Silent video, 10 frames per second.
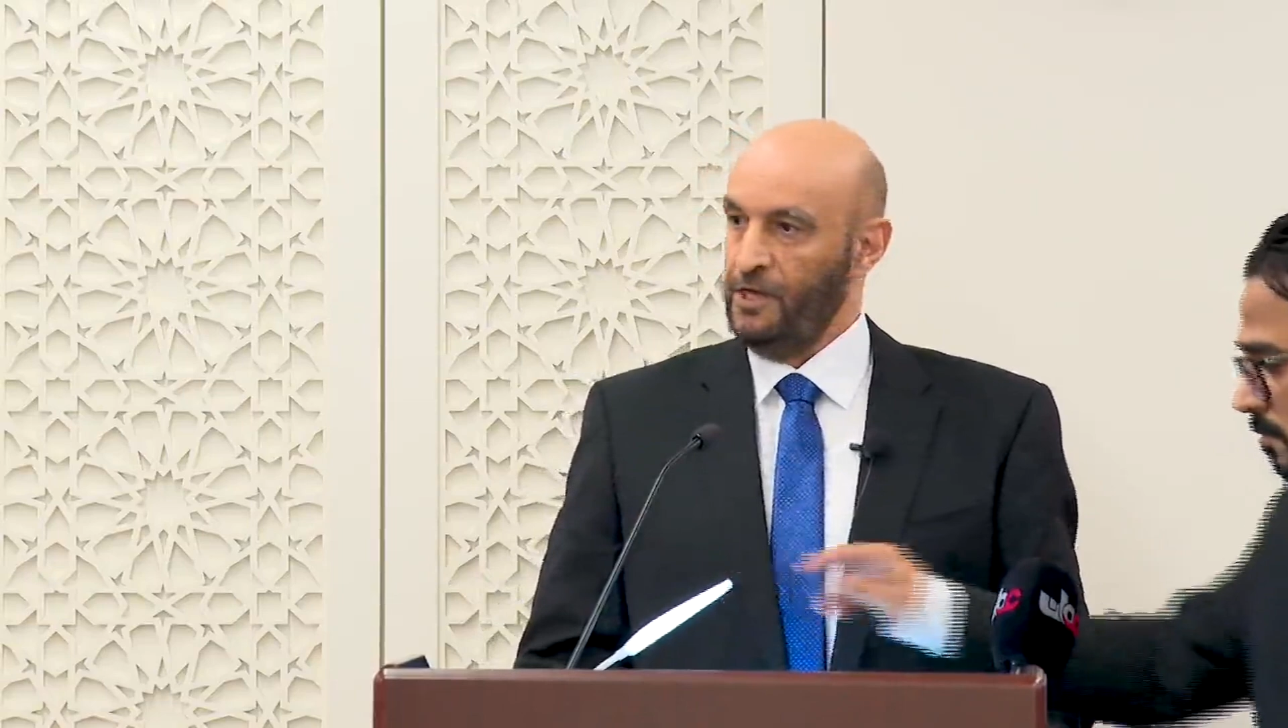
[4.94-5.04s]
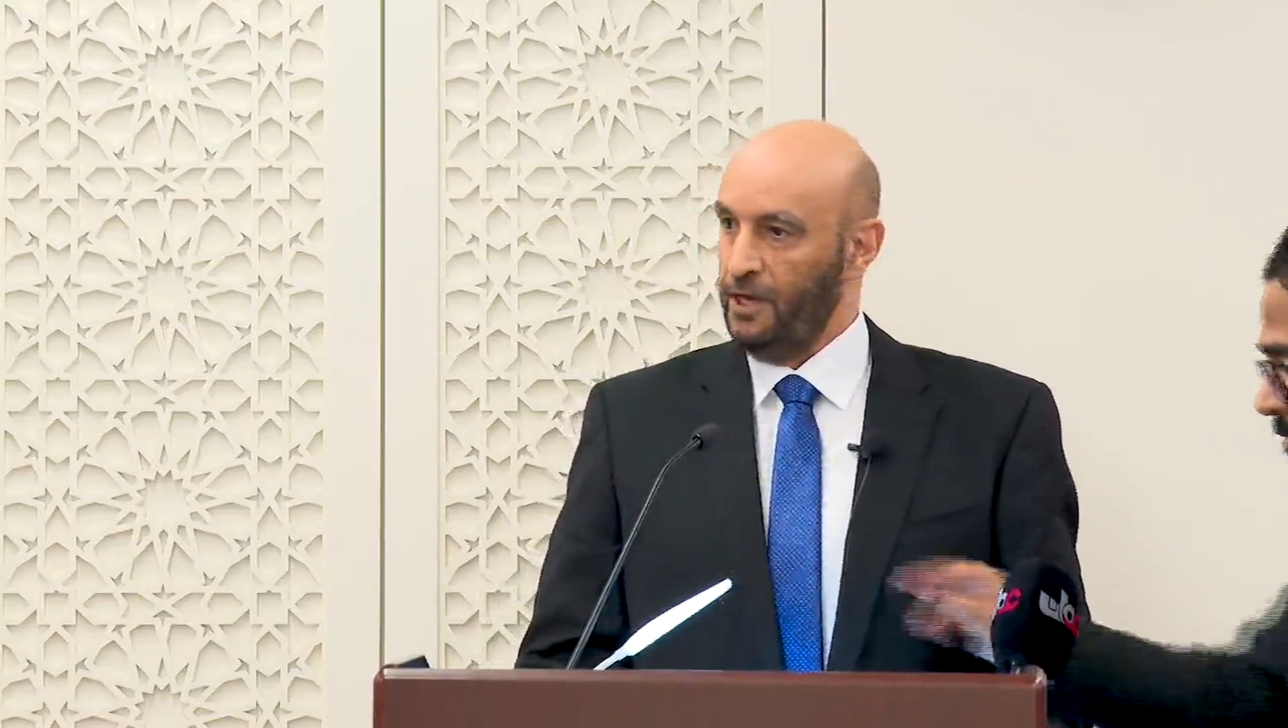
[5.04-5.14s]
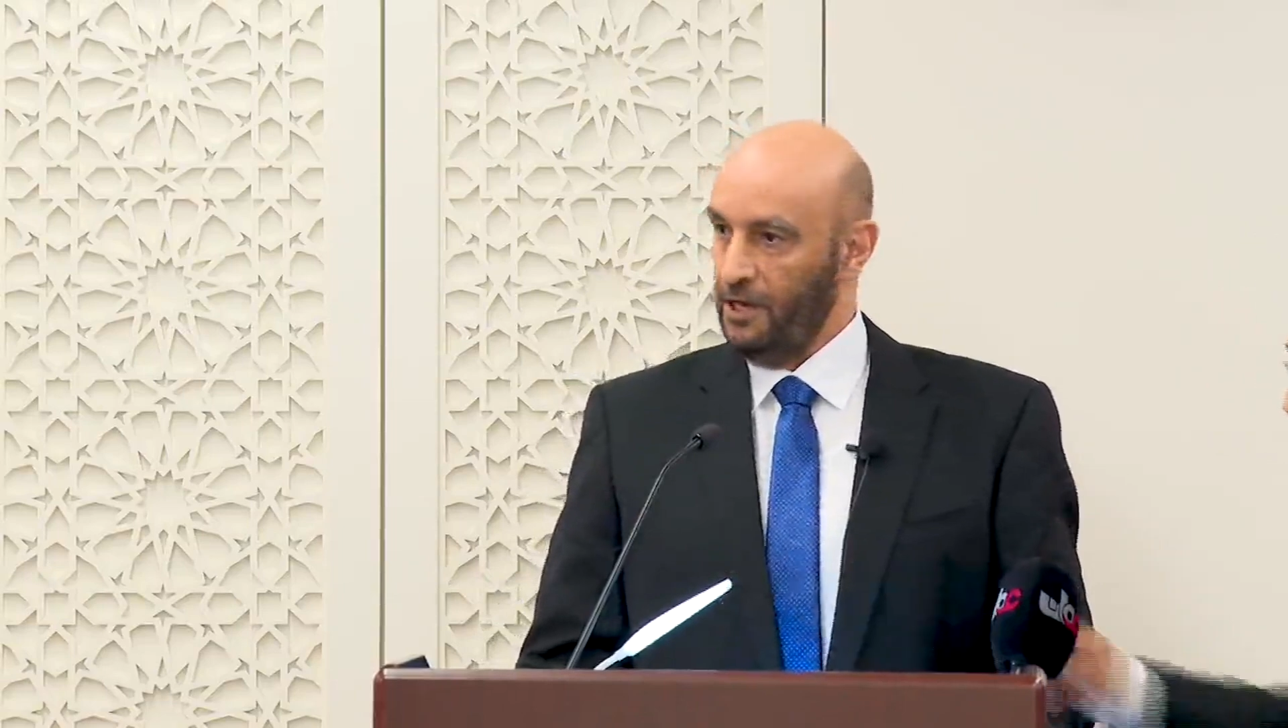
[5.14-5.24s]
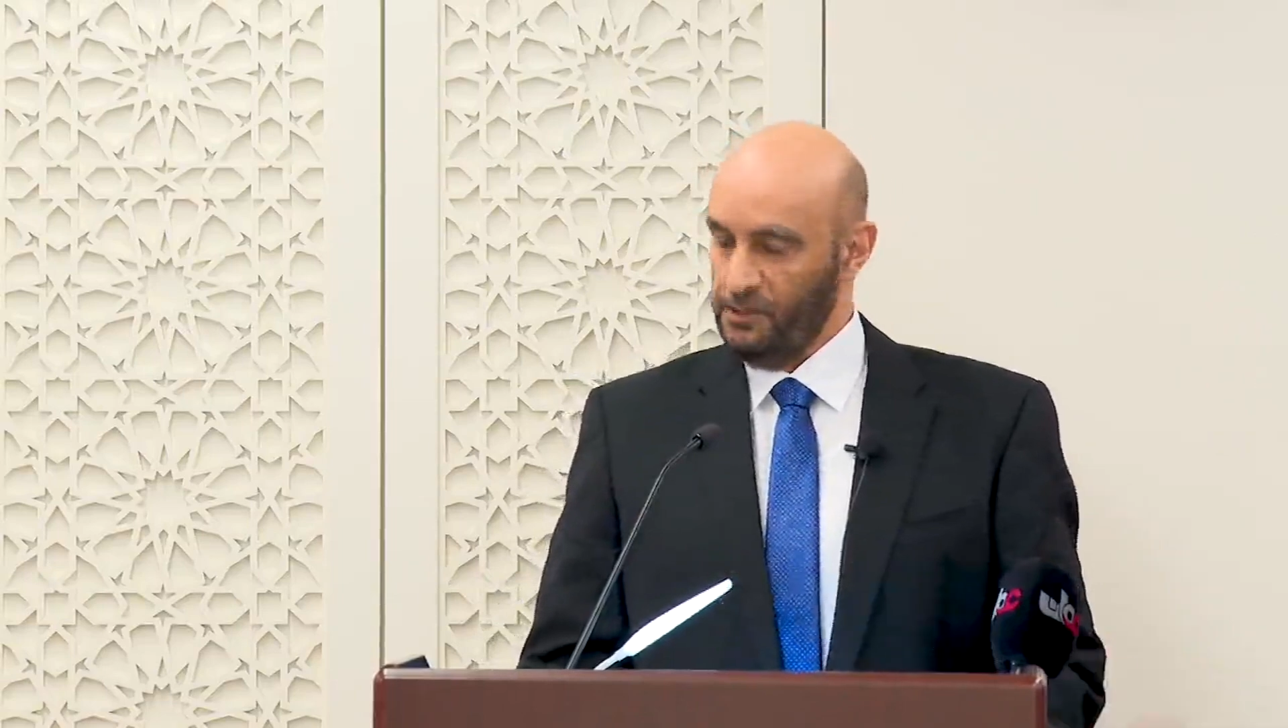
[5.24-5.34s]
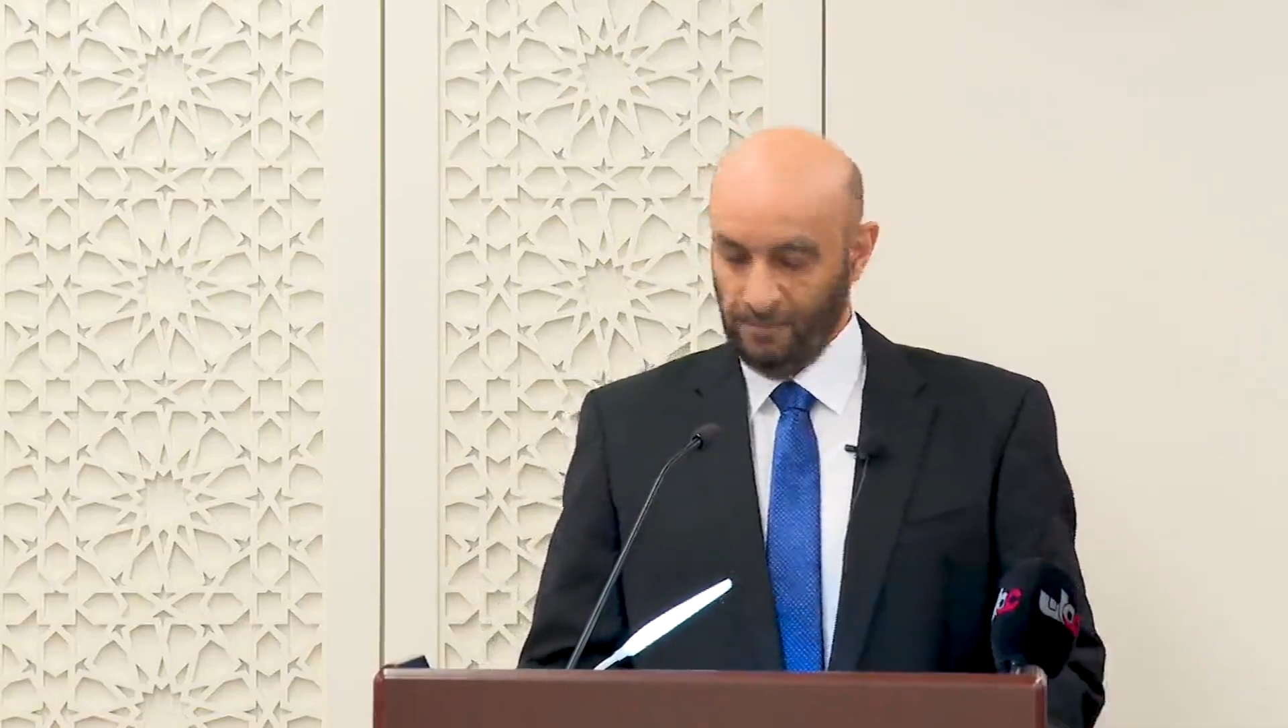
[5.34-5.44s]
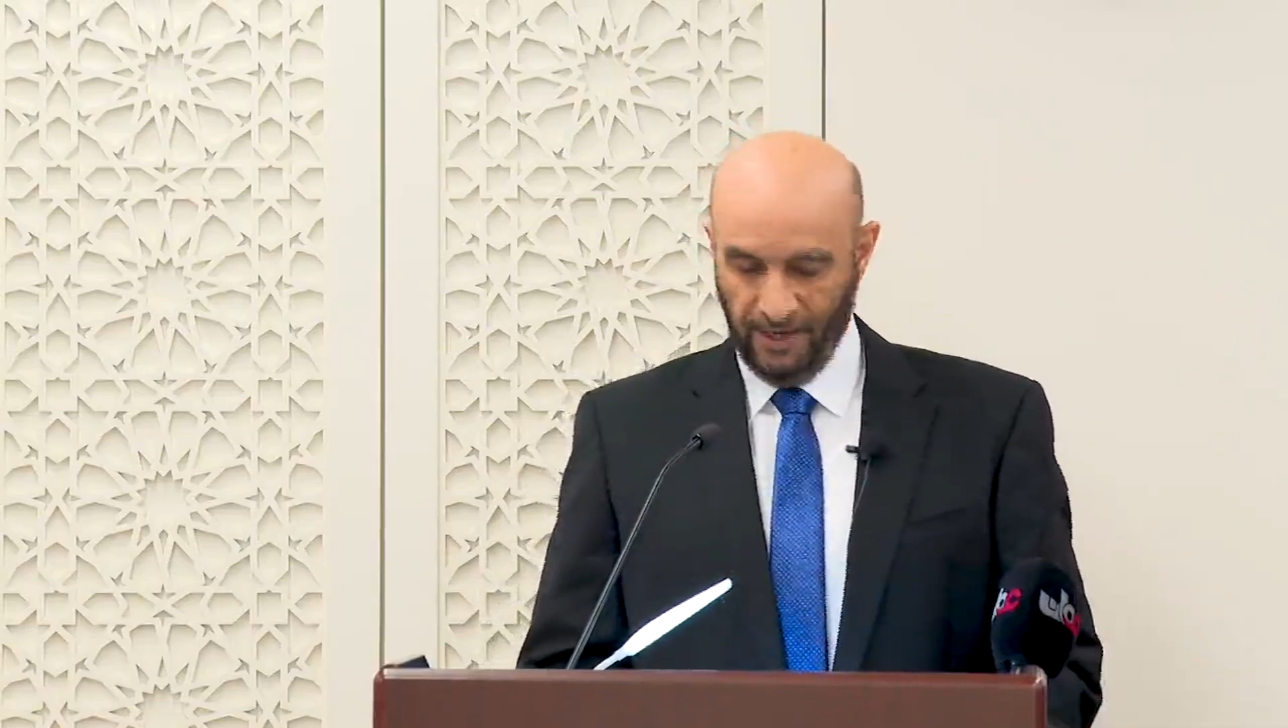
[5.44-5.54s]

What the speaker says: a great